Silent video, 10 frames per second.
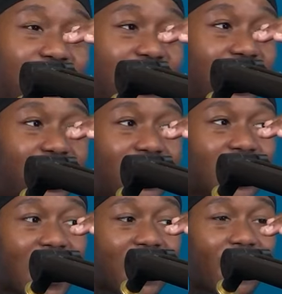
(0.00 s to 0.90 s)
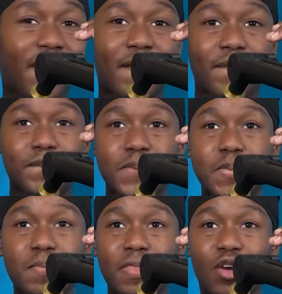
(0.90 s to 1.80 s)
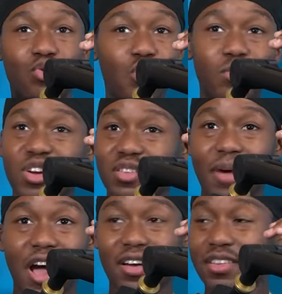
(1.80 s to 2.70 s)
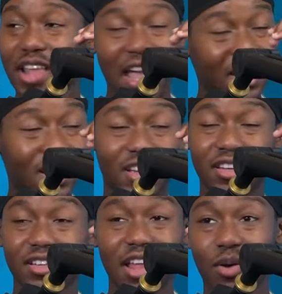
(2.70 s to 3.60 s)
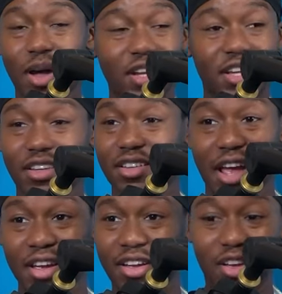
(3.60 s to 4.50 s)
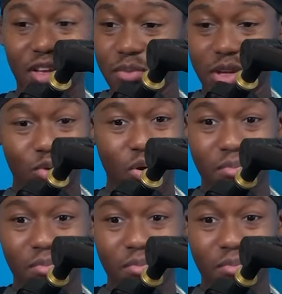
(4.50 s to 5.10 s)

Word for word: uh like um rumors about that nigga, that white nigga like being with